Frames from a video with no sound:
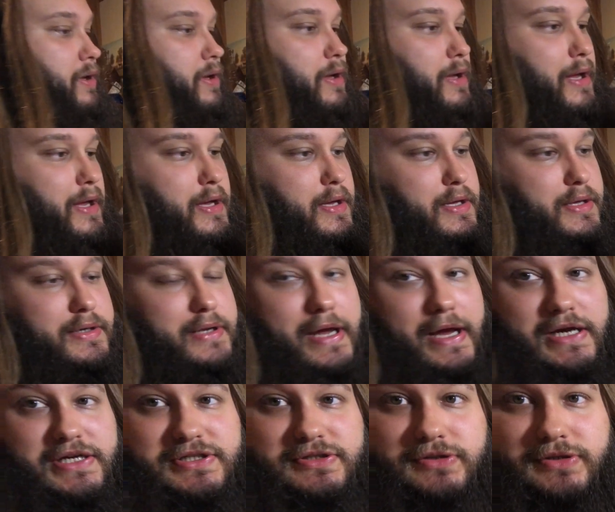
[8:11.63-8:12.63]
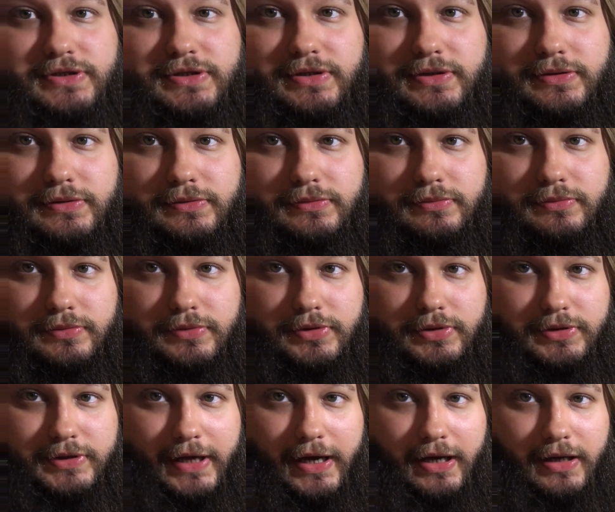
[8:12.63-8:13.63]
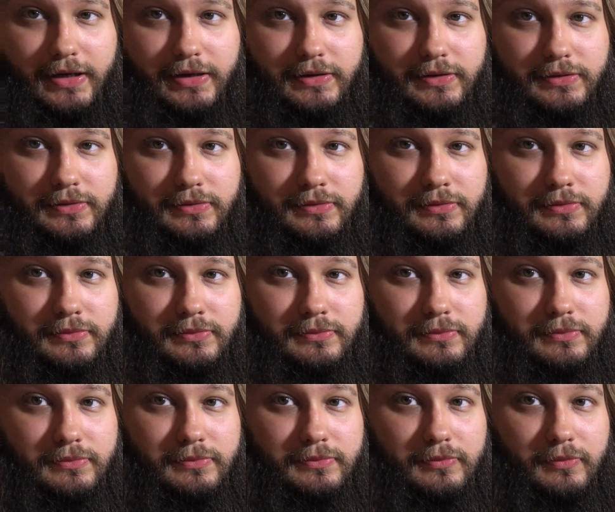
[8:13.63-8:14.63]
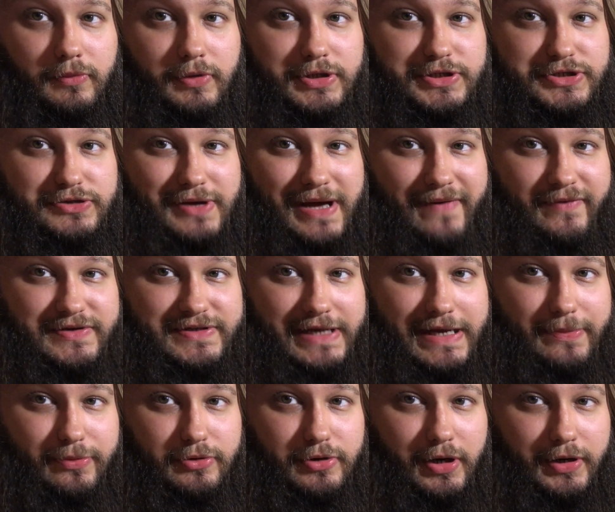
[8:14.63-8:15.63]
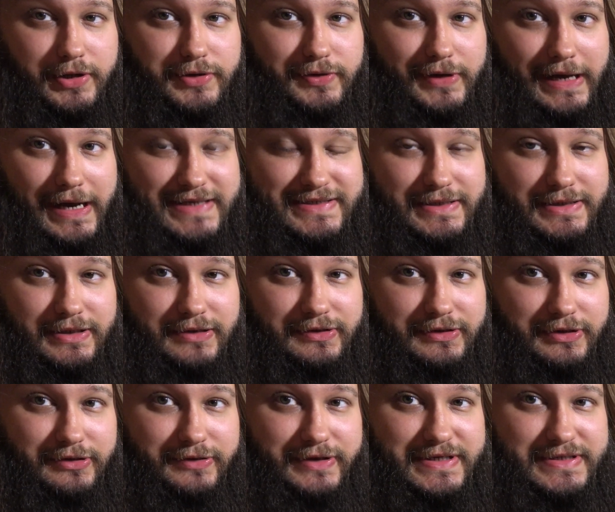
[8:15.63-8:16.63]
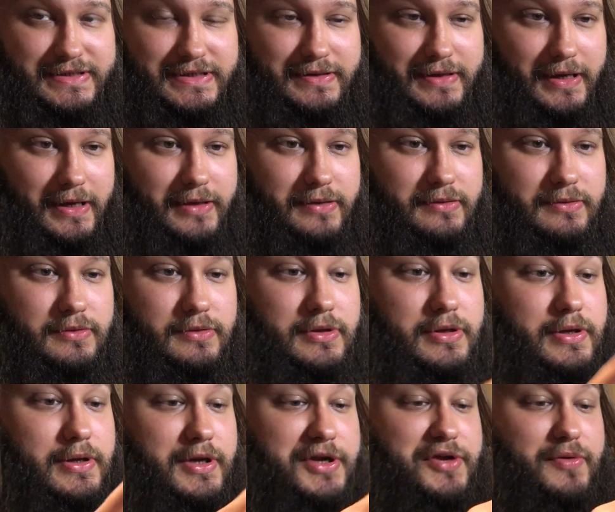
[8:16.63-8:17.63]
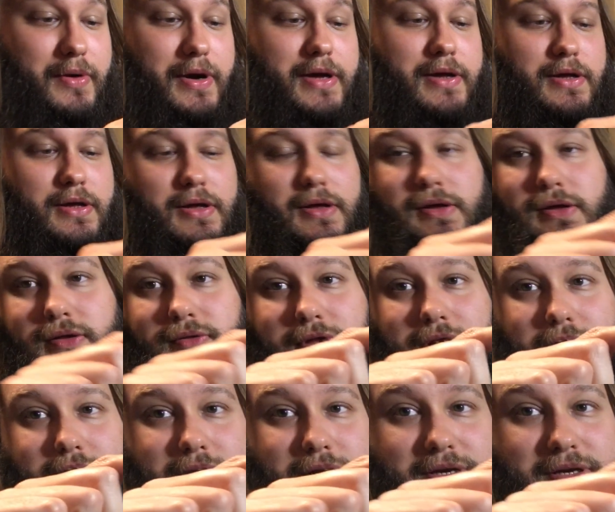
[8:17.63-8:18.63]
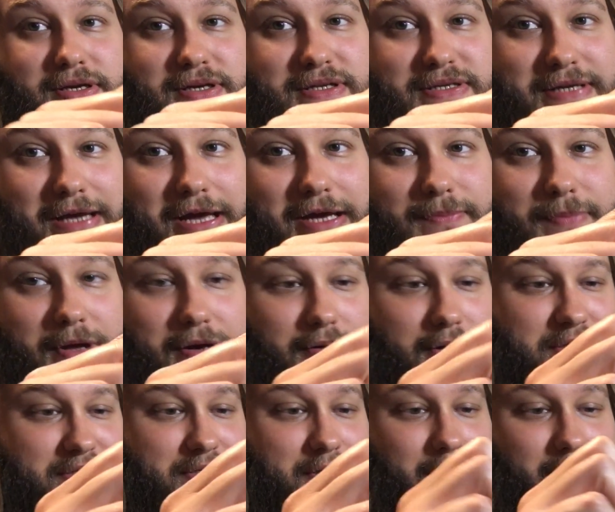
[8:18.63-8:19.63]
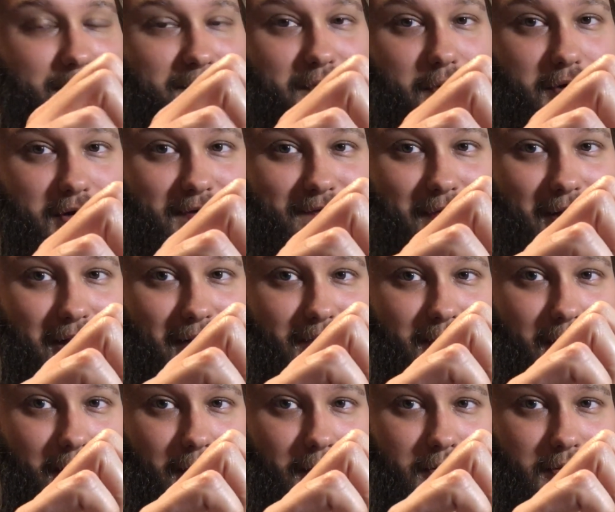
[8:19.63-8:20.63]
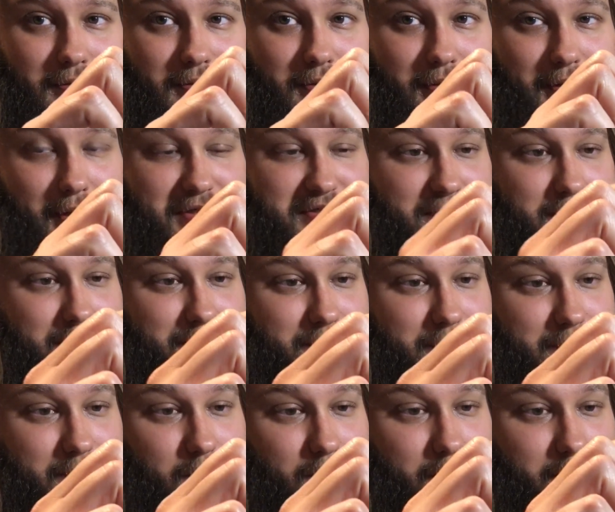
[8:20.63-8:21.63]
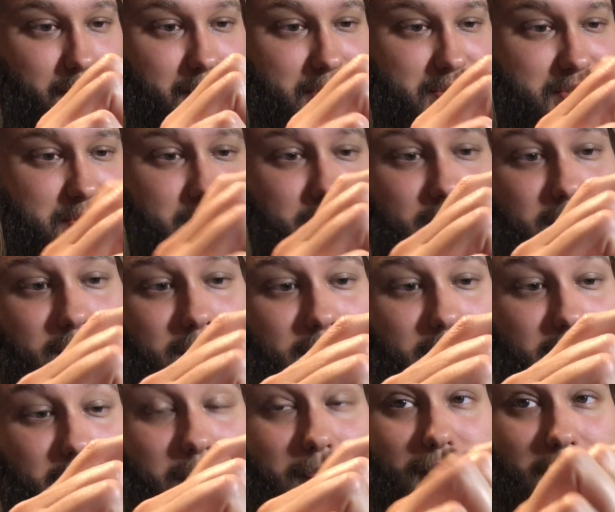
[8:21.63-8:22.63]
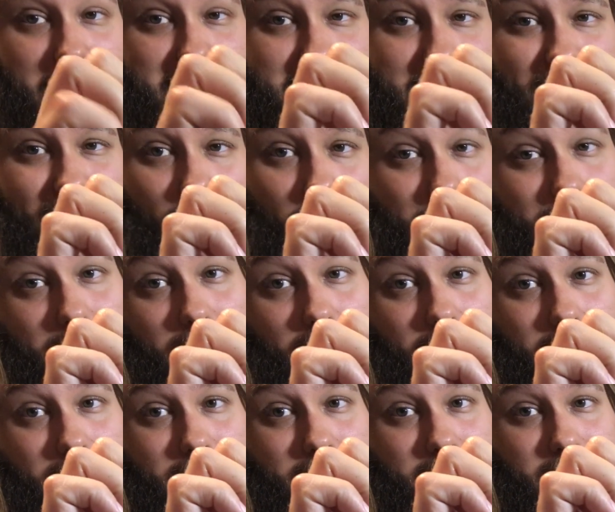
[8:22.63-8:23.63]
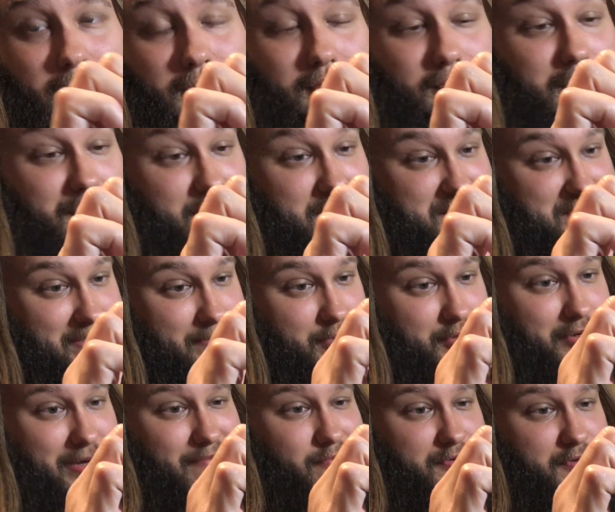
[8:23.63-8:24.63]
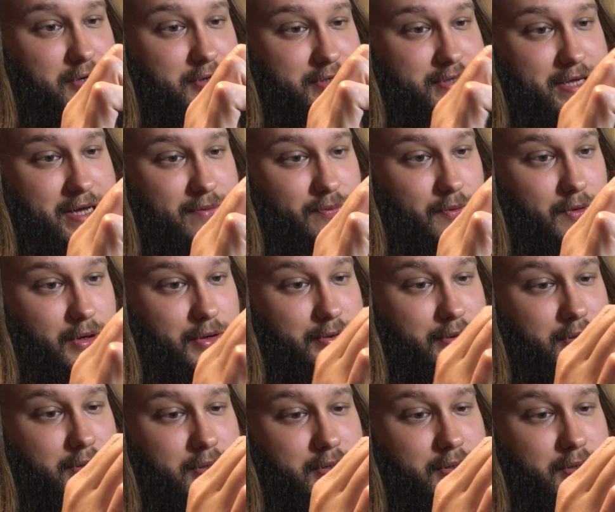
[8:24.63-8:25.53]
And actually, yeah, we do have a taper on it. You guys can clearly see that. Anyway, there is 8 pellets of 35 cal in a 2 3/4 inch compression formed hull with the CB1138 wad.